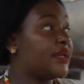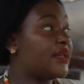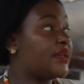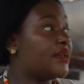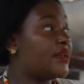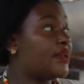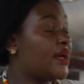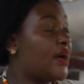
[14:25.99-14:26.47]

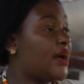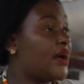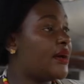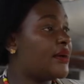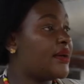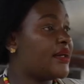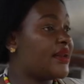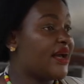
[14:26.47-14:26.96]
in
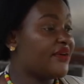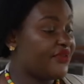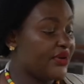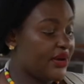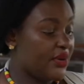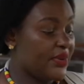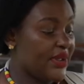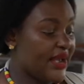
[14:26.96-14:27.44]
uh, in
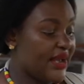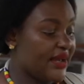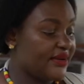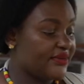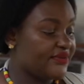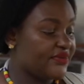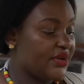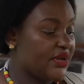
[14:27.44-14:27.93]
Africa we
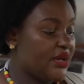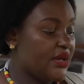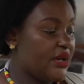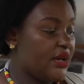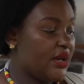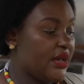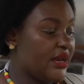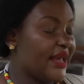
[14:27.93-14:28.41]
have,
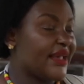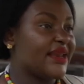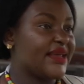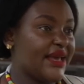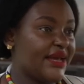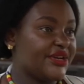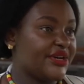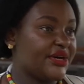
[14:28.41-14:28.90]
like
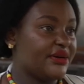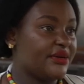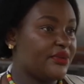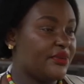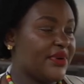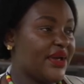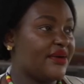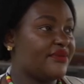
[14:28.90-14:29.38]
in Kenya,
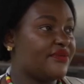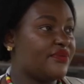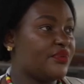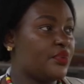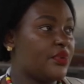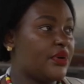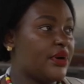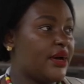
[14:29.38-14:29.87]
we have
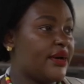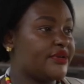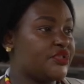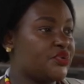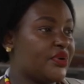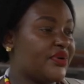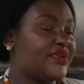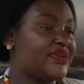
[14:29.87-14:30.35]
uh,
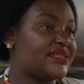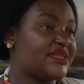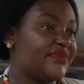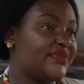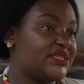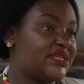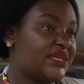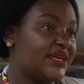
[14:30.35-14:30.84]

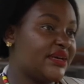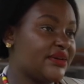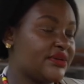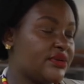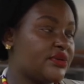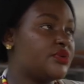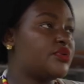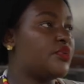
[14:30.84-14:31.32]
270 gig,
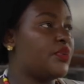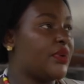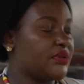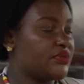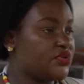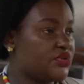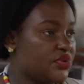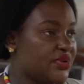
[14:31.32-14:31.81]

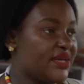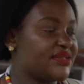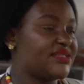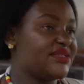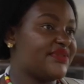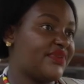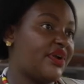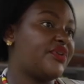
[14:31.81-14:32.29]
well,
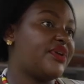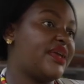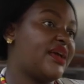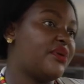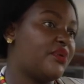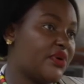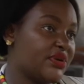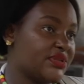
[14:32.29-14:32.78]
2,700
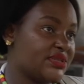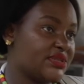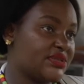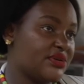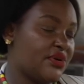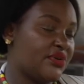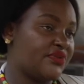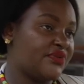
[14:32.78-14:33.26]

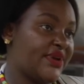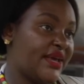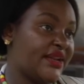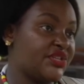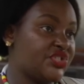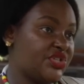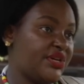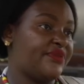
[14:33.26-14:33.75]
gigawatts of
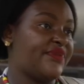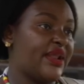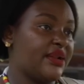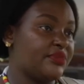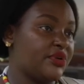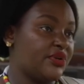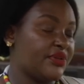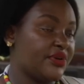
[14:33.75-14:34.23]
energy
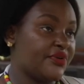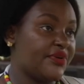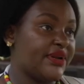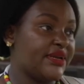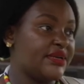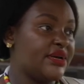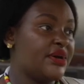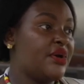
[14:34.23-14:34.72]
available on the
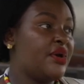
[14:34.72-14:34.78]
grid,